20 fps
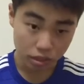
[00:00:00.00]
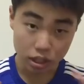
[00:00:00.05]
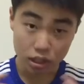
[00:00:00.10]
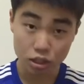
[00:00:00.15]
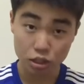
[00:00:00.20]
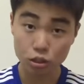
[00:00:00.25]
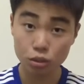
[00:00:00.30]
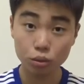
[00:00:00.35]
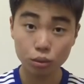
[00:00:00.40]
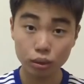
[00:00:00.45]

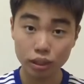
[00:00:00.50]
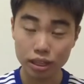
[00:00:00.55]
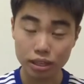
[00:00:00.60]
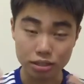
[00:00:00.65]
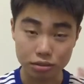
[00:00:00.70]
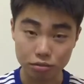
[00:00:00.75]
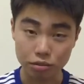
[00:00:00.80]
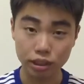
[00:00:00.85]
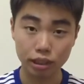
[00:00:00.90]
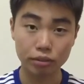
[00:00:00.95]
school
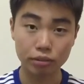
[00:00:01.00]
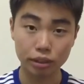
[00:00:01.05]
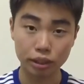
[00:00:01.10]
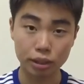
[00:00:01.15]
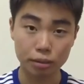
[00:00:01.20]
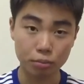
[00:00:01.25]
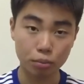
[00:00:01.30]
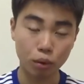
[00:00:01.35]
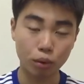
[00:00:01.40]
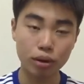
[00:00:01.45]
is really,
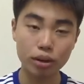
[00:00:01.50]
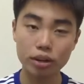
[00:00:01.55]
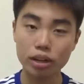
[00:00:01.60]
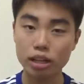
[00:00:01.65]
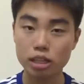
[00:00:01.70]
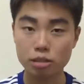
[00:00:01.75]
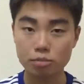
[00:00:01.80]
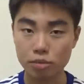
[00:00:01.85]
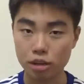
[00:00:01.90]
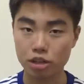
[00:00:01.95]
really important,
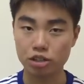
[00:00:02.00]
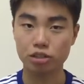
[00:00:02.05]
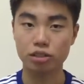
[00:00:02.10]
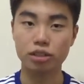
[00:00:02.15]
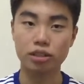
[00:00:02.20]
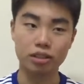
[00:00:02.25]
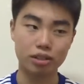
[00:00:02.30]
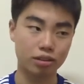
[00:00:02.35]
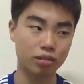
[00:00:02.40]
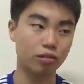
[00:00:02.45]

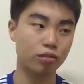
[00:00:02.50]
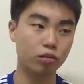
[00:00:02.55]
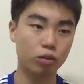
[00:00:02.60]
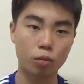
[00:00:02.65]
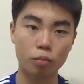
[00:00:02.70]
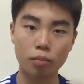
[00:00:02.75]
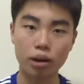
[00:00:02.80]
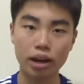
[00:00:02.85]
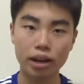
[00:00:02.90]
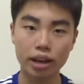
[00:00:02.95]
especially,
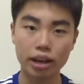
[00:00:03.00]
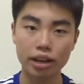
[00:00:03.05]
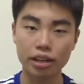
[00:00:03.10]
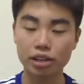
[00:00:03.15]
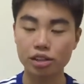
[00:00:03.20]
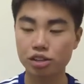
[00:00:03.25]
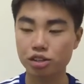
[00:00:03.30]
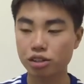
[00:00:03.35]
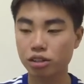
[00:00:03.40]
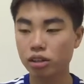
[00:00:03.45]
for my
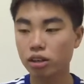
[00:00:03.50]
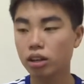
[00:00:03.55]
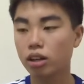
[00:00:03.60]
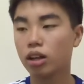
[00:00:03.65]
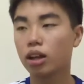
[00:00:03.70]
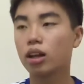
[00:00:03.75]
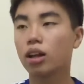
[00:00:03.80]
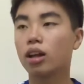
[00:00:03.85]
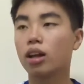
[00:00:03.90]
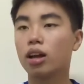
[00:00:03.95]
age.
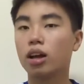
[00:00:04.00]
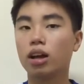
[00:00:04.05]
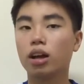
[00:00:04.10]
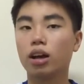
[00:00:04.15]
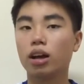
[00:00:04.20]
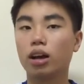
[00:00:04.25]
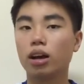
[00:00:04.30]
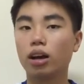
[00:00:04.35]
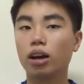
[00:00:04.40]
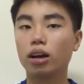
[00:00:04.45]

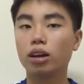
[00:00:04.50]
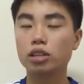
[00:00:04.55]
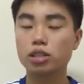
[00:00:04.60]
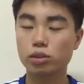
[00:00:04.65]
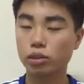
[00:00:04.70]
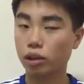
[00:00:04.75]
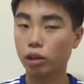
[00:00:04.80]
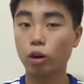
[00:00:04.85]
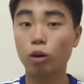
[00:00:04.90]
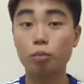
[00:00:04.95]

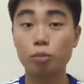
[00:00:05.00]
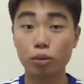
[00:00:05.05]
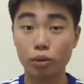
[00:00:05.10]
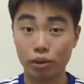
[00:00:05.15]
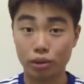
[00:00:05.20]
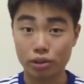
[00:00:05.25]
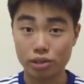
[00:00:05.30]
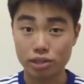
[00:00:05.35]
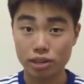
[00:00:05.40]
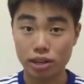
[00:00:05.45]
So I hope you
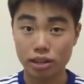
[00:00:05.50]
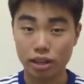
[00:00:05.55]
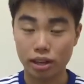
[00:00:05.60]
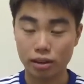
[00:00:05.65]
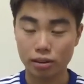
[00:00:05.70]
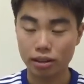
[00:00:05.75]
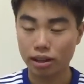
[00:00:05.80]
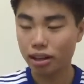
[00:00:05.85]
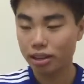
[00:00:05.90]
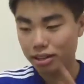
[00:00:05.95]
understand
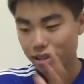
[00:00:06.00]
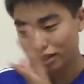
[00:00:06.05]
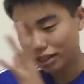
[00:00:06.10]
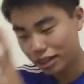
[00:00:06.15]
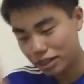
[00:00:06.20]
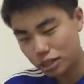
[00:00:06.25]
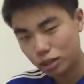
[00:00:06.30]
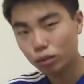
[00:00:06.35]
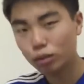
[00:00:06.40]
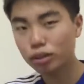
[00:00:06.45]
that. And
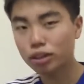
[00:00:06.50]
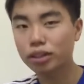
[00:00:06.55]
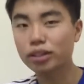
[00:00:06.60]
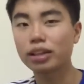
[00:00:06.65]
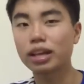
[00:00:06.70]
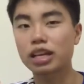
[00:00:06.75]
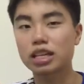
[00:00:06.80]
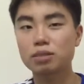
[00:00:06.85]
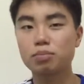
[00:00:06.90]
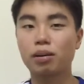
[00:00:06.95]
let's go into
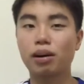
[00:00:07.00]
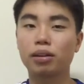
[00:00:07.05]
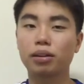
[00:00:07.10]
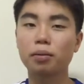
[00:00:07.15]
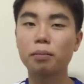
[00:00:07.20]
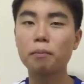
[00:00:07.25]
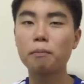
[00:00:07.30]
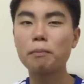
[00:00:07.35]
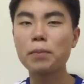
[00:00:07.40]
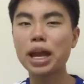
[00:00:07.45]
the next part,
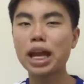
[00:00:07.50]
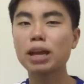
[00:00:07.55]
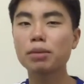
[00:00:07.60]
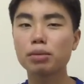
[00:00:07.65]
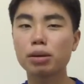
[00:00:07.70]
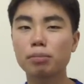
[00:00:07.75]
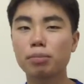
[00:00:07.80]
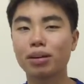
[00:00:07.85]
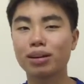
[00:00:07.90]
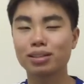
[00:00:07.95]
the
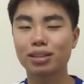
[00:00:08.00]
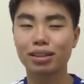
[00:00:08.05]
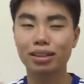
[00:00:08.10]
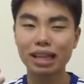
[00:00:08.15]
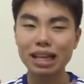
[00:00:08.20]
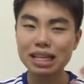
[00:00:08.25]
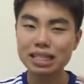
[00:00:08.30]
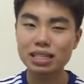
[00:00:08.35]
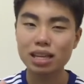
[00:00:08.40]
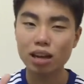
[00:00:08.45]
maybe part, the
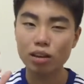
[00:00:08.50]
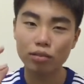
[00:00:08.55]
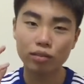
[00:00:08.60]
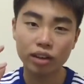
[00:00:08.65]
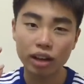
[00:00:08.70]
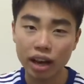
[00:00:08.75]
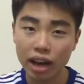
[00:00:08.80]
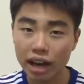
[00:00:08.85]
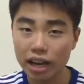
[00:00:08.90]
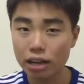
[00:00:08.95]
things that I've
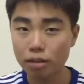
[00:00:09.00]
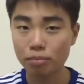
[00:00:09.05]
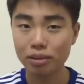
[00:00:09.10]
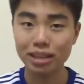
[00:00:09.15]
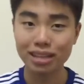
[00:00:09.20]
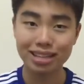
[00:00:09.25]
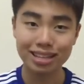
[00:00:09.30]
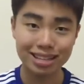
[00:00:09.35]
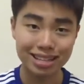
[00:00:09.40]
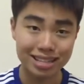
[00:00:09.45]
kind of
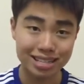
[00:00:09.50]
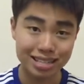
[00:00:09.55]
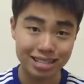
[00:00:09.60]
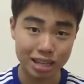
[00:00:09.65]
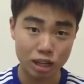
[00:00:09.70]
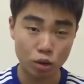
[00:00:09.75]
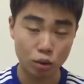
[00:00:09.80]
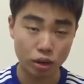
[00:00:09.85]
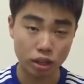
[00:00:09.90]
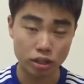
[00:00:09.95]
been
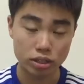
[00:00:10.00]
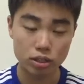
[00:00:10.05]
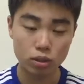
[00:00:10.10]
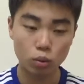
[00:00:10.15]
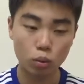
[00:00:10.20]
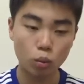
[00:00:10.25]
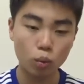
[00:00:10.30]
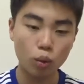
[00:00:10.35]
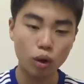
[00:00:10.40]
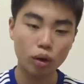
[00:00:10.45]
considering.
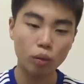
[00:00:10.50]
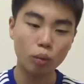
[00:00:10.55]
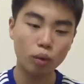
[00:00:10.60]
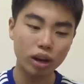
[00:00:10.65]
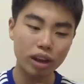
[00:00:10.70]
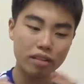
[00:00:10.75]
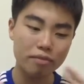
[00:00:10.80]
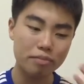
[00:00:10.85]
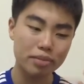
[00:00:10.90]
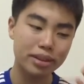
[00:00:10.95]
So
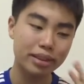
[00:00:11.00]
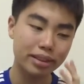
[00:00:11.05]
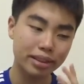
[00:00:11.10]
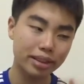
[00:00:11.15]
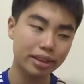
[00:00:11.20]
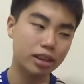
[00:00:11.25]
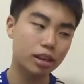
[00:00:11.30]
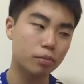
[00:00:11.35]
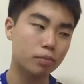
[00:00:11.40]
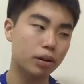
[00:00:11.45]
what I've been
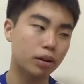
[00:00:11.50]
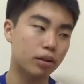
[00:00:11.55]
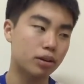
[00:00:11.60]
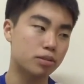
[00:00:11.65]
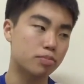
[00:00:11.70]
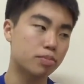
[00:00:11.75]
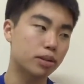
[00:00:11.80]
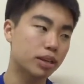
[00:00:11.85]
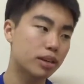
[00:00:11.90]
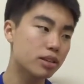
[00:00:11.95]
thinking about
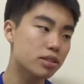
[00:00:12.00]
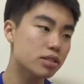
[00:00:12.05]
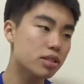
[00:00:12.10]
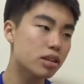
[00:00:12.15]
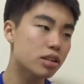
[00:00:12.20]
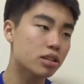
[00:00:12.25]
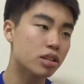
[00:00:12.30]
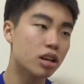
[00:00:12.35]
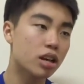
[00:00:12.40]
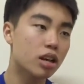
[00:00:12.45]
is because
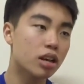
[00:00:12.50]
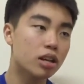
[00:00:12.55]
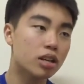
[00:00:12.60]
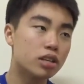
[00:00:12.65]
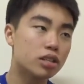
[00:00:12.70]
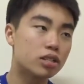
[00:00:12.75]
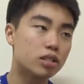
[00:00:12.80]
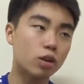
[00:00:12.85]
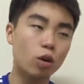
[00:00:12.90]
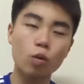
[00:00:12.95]
there's
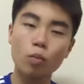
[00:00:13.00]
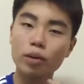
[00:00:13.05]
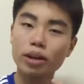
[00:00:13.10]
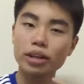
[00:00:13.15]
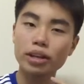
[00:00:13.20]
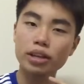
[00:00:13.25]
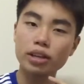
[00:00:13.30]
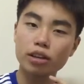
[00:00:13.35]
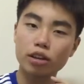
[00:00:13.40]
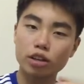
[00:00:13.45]
so
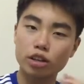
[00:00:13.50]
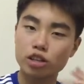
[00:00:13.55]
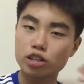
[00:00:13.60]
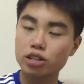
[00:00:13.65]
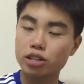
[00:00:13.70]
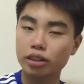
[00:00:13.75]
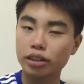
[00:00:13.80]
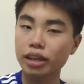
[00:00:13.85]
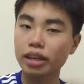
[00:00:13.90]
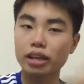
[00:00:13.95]
many
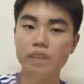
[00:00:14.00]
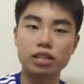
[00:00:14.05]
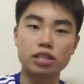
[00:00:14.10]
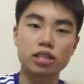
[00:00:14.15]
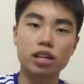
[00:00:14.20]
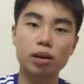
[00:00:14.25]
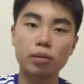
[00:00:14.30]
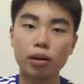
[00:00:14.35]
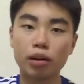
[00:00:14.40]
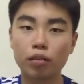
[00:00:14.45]
just
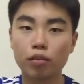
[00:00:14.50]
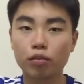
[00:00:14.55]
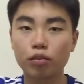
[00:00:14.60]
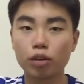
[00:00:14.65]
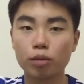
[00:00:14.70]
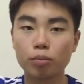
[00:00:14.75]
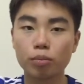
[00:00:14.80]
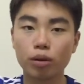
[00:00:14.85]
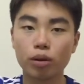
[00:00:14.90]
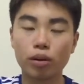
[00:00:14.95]
things about
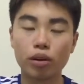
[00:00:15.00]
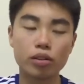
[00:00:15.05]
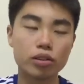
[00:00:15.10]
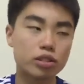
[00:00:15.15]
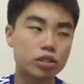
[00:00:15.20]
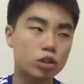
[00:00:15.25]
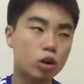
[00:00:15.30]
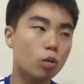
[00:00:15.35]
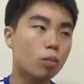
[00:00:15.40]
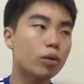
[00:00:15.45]
football and
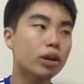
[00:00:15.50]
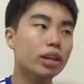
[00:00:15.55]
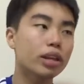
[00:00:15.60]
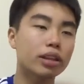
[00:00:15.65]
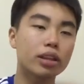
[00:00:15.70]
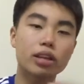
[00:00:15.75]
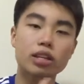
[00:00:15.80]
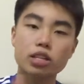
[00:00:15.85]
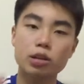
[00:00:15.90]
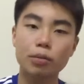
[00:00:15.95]
so many
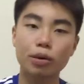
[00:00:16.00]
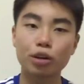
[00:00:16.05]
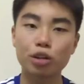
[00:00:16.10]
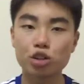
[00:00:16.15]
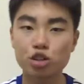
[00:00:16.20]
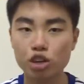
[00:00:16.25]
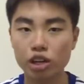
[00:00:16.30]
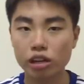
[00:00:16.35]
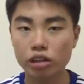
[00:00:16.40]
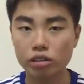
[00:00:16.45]
things
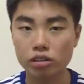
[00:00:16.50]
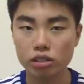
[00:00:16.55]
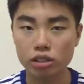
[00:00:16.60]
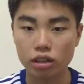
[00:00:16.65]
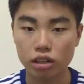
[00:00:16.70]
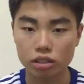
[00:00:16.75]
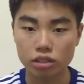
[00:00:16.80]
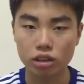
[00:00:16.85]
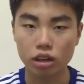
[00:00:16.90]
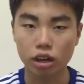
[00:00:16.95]
about
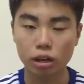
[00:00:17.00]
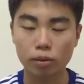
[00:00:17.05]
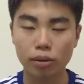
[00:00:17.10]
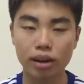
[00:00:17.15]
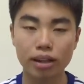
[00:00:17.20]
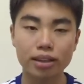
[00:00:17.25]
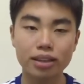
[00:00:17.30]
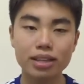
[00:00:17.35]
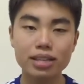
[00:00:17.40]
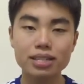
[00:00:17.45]
Chelsea to talk
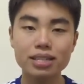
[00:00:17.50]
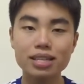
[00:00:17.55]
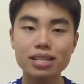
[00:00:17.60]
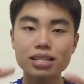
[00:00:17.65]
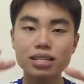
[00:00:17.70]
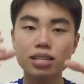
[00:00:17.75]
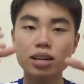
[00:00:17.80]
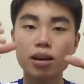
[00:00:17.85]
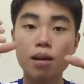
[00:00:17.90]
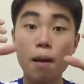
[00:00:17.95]
about, and this
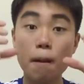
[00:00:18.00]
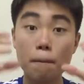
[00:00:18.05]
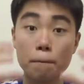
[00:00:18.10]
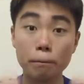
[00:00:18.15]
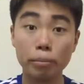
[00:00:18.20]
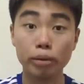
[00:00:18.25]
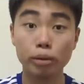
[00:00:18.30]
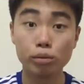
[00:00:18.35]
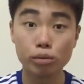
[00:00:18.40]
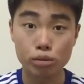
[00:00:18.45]
is
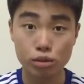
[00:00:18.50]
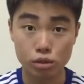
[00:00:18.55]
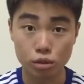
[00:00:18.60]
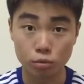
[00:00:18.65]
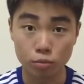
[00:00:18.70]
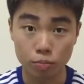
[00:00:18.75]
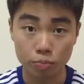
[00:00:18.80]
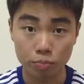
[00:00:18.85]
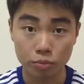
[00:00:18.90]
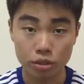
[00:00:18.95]

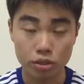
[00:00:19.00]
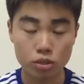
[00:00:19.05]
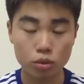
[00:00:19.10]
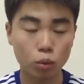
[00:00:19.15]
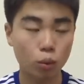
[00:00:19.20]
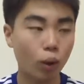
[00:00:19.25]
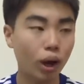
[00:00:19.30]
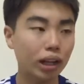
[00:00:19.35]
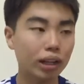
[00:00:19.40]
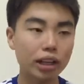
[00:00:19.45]
Bluetooth.
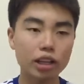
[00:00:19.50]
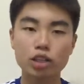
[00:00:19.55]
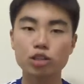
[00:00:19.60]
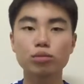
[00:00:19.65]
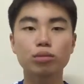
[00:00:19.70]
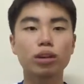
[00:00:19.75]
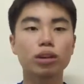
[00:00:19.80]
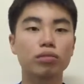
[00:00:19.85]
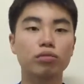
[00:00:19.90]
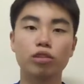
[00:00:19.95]
So while I
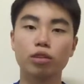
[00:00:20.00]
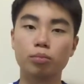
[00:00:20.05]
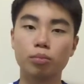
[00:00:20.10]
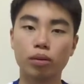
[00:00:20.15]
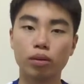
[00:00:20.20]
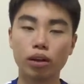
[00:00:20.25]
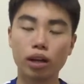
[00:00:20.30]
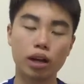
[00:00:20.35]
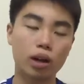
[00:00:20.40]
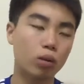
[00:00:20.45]
do love
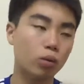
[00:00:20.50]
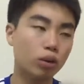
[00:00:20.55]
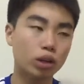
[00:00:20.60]
football and I